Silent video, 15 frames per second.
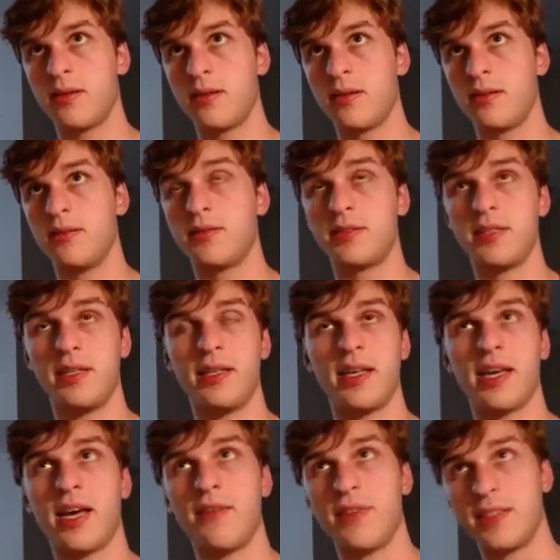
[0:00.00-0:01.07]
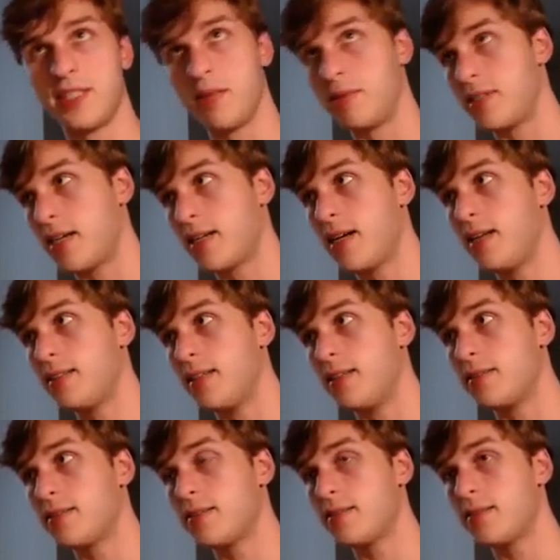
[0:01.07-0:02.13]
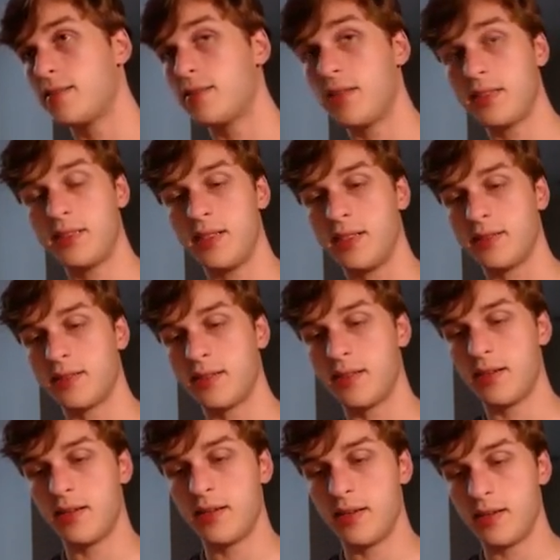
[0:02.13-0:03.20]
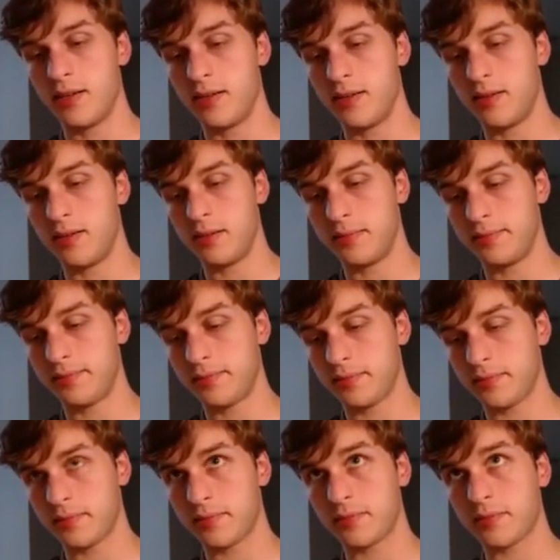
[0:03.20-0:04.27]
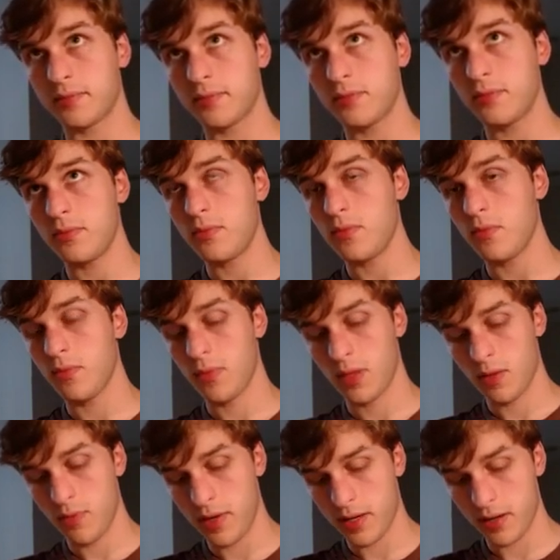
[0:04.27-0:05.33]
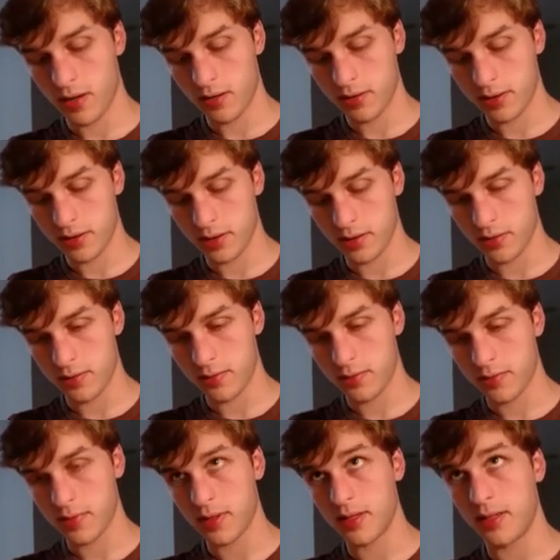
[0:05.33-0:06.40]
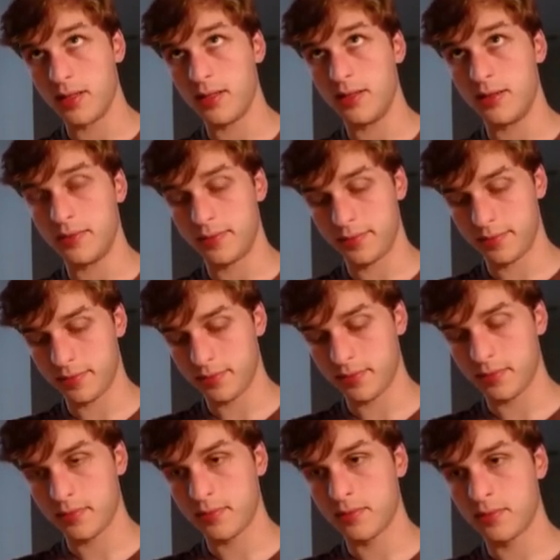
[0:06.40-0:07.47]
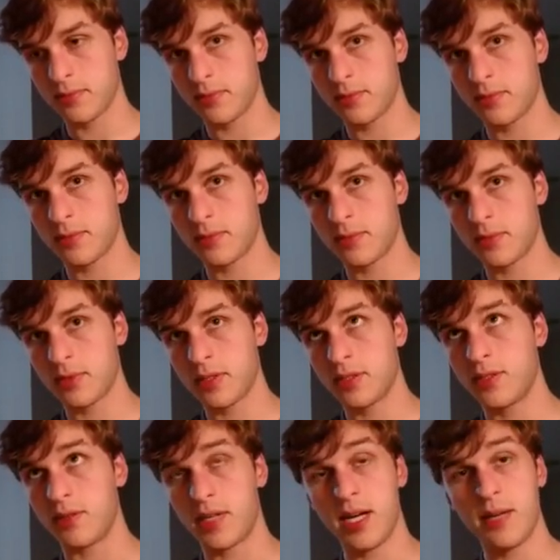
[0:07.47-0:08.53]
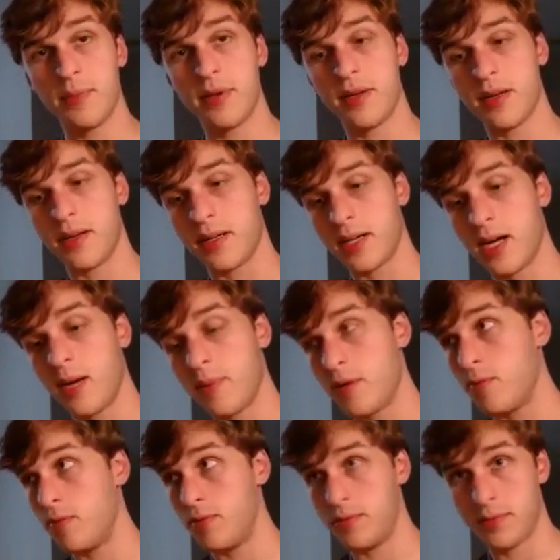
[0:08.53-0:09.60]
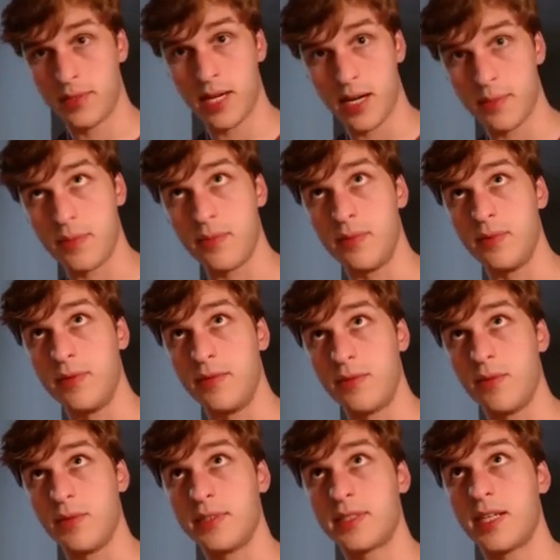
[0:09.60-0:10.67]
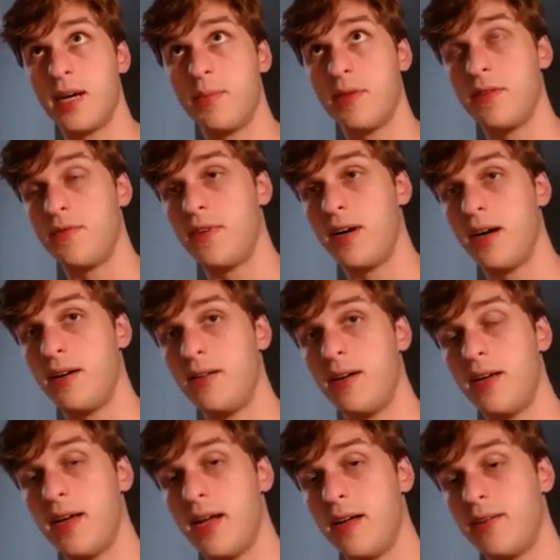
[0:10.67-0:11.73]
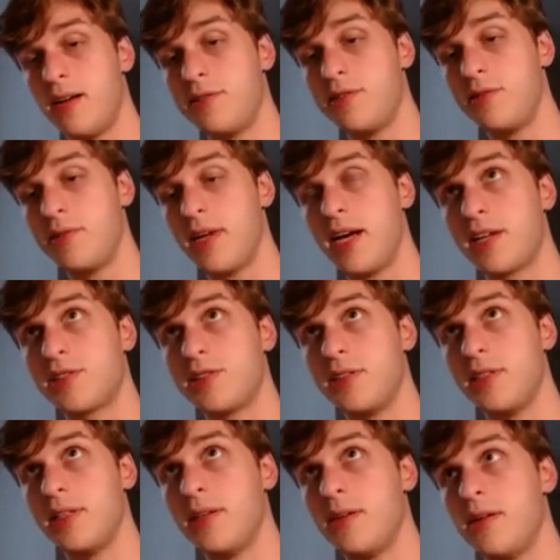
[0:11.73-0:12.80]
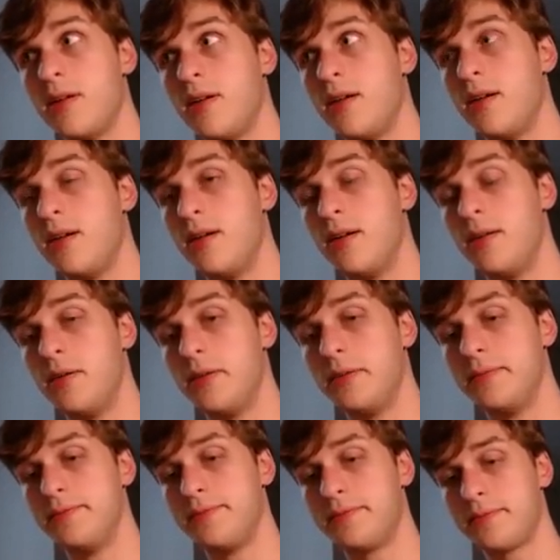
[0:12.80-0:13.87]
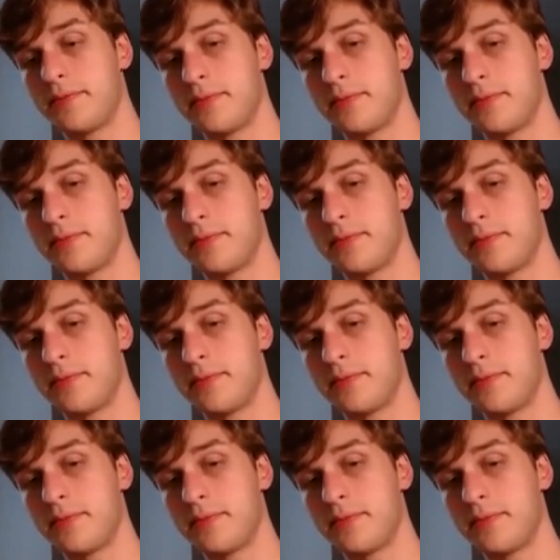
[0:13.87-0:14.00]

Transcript: you'll see they have the same exact contents. So that's nice. Um, we can also um, so copy uh, copy will cop will of course copy the file. It allows you to actually um,